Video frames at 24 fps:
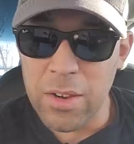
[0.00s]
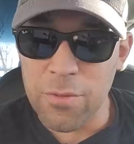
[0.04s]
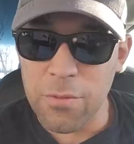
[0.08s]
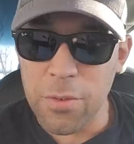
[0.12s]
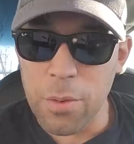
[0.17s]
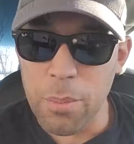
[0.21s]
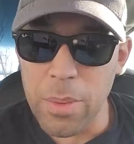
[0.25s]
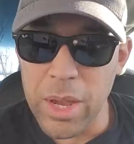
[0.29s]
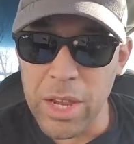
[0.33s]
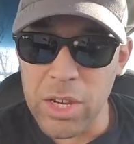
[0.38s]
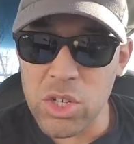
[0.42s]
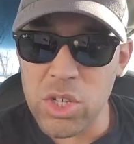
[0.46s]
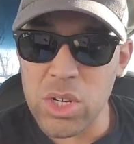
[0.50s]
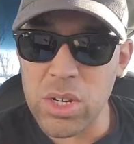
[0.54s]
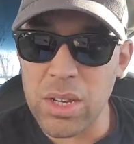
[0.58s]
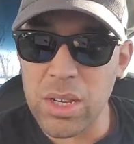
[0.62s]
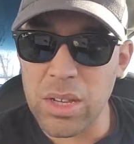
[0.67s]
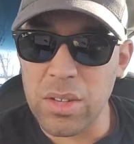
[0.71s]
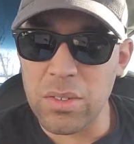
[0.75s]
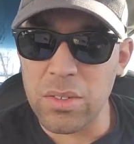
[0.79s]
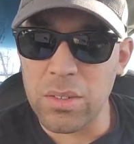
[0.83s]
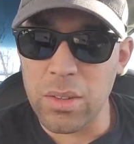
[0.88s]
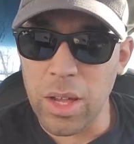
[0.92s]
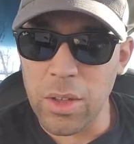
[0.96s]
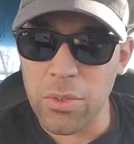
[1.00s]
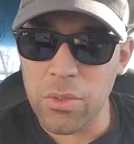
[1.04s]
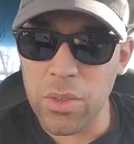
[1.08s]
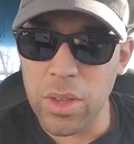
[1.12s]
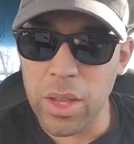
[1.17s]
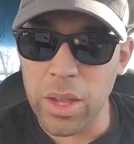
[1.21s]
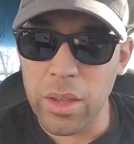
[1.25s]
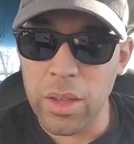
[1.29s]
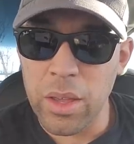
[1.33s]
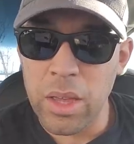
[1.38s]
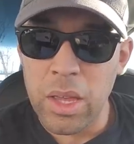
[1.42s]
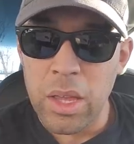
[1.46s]
Information is
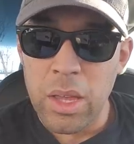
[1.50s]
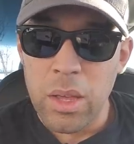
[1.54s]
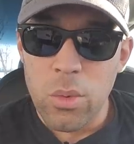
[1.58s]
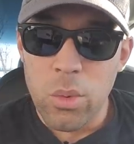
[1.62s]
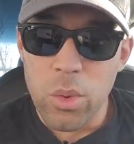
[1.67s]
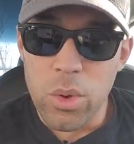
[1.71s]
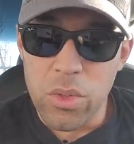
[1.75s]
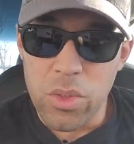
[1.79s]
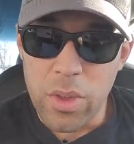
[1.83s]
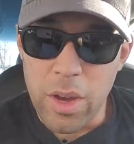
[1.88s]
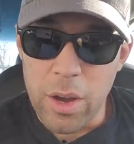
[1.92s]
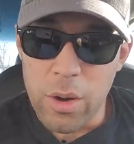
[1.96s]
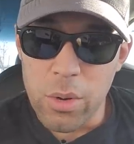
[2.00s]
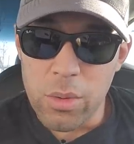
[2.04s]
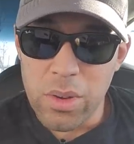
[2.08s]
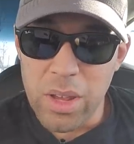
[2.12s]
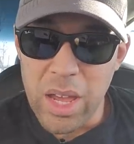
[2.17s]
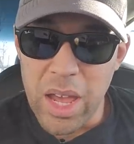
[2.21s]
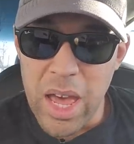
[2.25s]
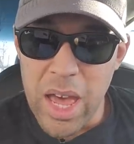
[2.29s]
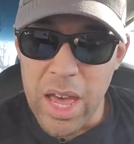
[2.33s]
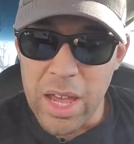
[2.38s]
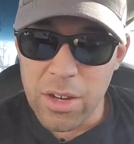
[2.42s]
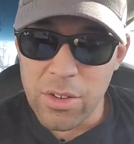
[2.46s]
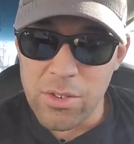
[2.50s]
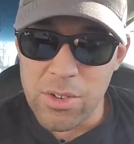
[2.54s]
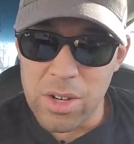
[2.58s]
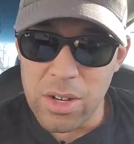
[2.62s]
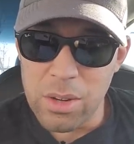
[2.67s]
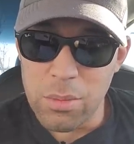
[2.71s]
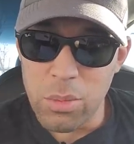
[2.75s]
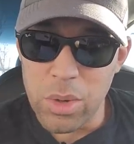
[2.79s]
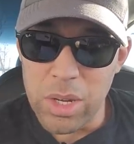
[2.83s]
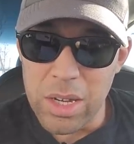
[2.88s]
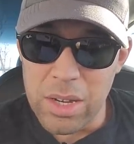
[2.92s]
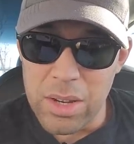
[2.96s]
nothing without action,
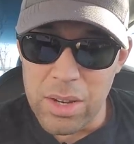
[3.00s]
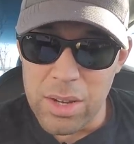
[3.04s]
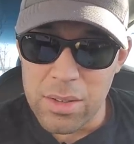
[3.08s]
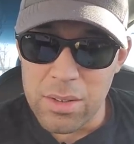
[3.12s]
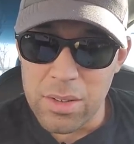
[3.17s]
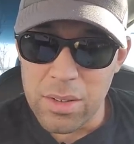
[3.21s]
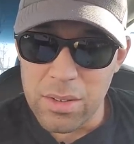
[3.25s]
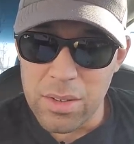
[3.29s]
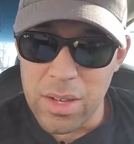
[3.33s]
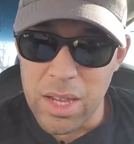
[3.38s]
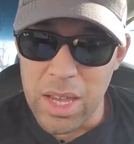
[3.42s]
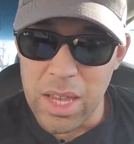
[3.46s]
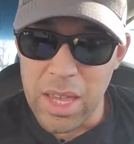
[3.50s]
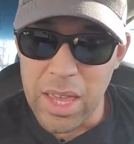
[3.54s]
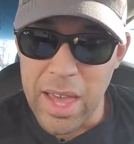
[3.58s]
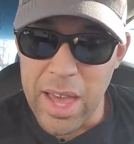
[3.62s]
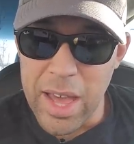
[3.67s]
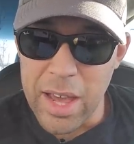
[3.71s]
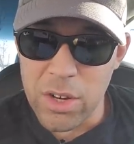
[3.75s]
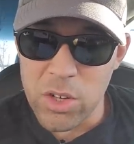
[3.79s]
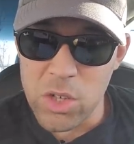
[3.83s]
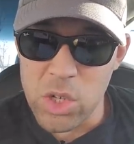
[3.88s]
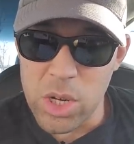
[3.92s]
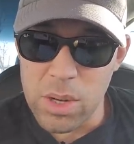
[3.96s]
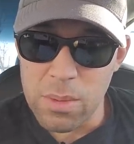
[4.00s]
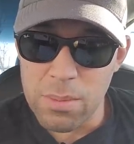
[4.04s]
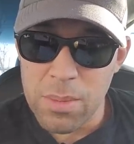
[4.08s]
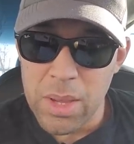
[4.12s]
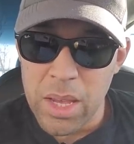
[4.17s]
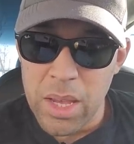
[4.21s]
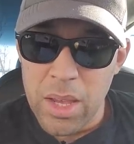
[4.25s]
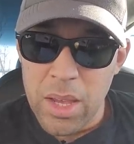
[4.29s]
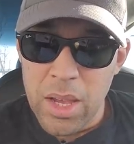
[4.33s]
and we need to take action.